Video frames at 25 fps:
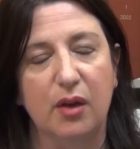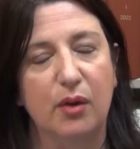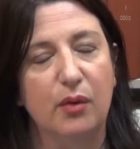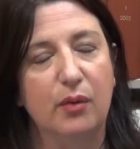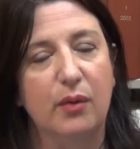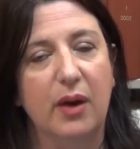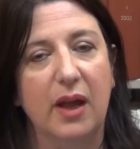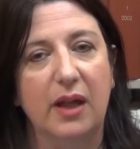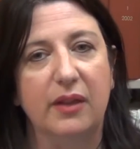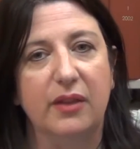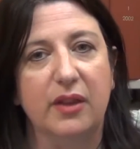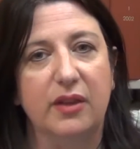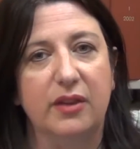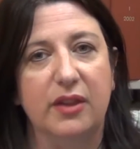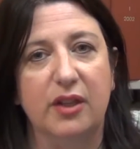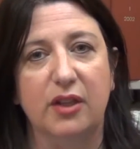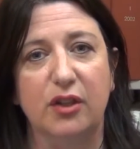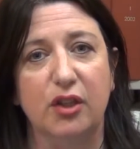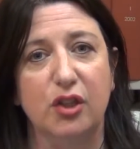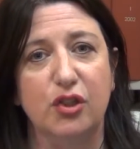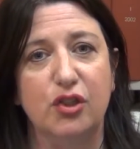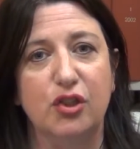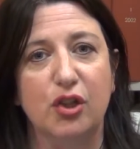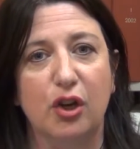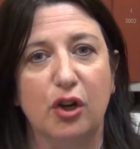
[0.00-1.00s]
rather
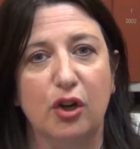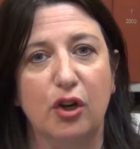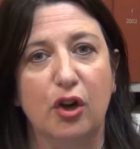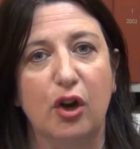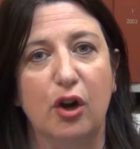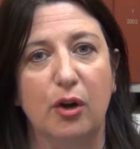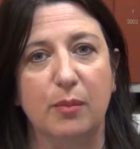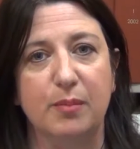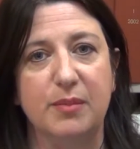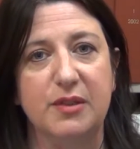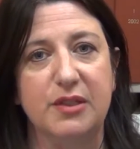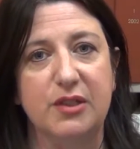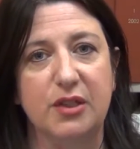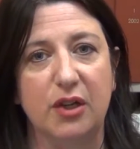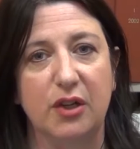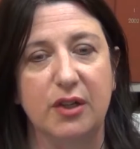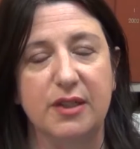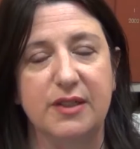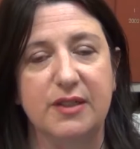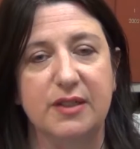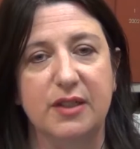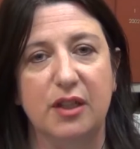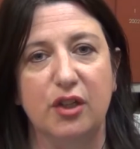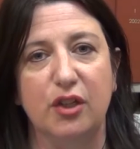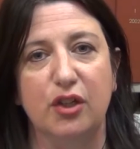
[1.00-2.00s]
than the .com
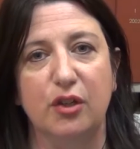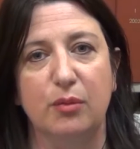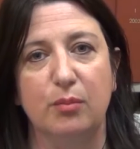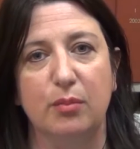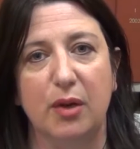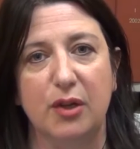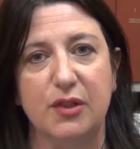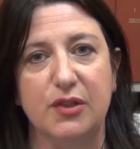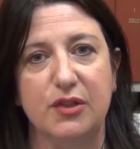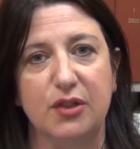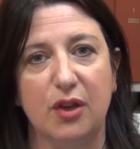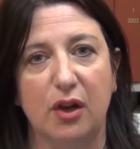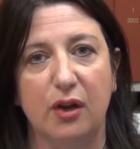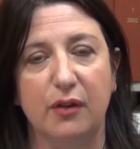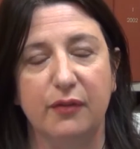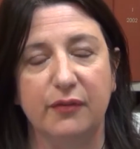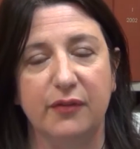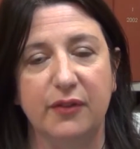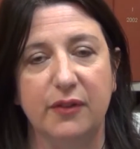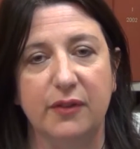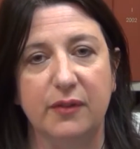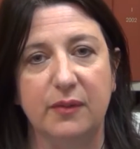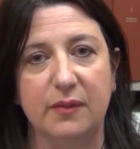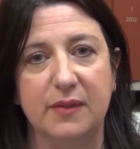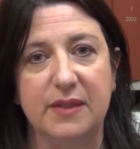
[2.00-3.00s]
sites that you most
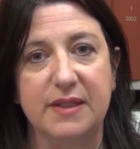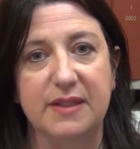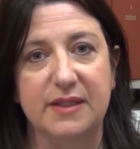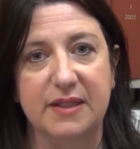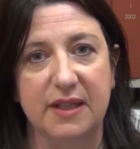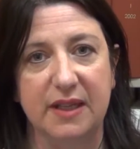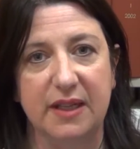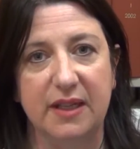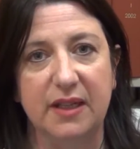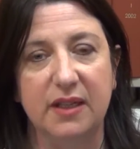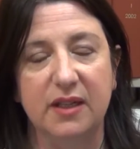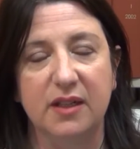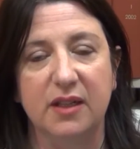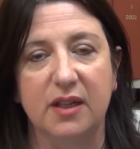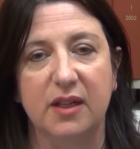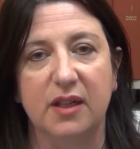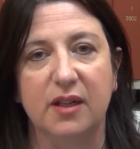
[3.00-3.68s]
often see